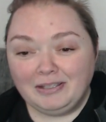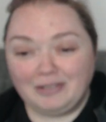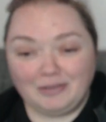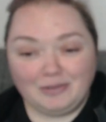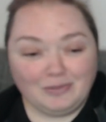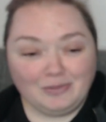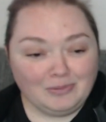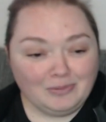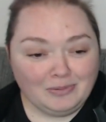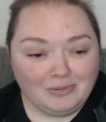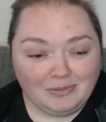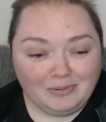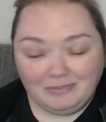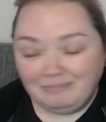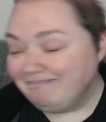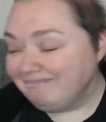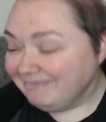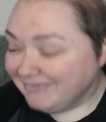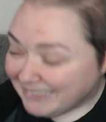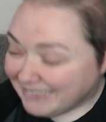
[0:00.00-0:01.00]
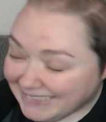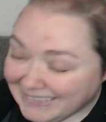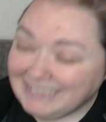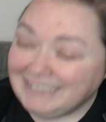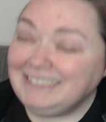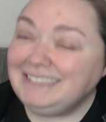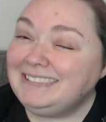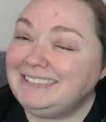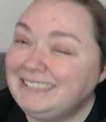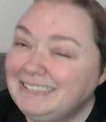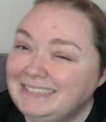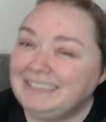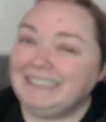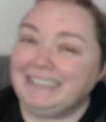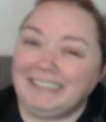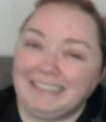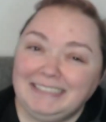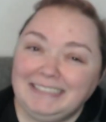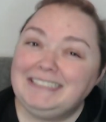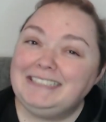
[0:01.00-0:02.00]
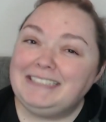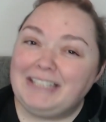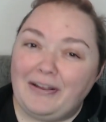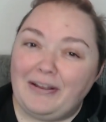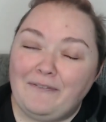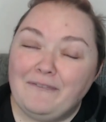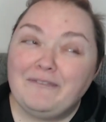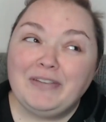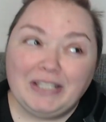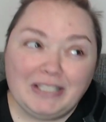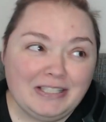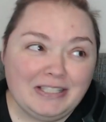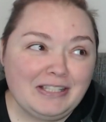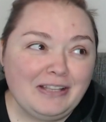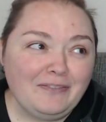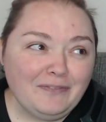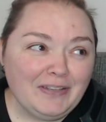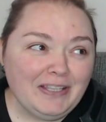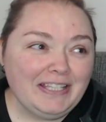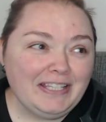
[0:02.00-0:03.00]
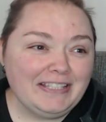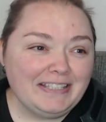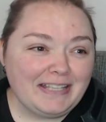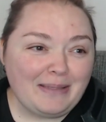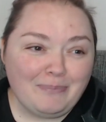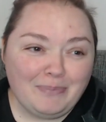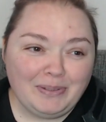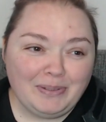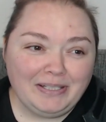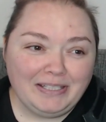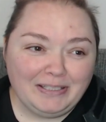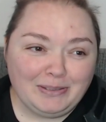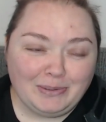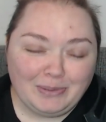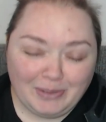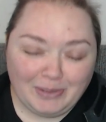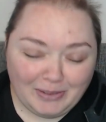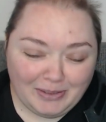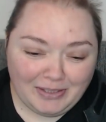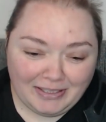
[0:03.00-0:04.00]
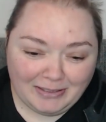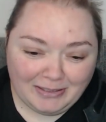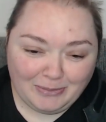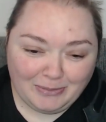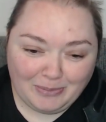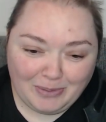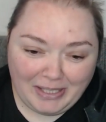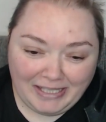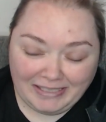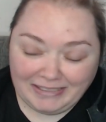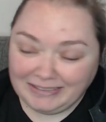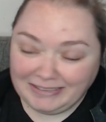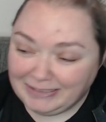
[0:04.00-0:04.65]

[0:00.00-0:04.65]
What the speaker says: It's something is happening to her as well.